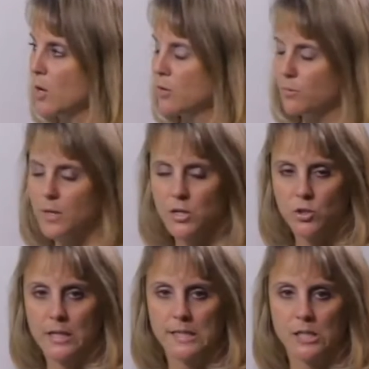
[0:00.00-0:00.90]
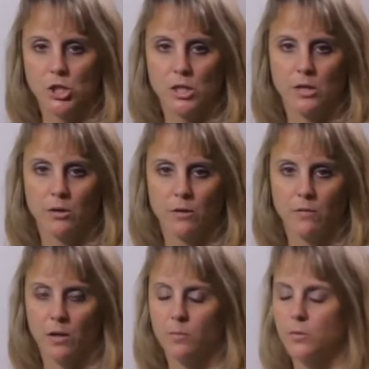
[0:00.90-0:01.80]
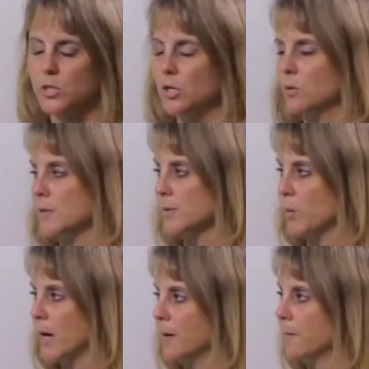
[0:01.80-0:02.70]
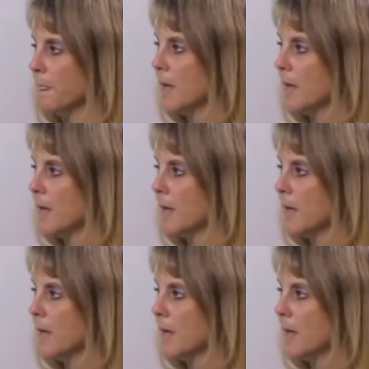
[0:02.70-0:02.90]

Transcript: through that transition, they're available to you as well.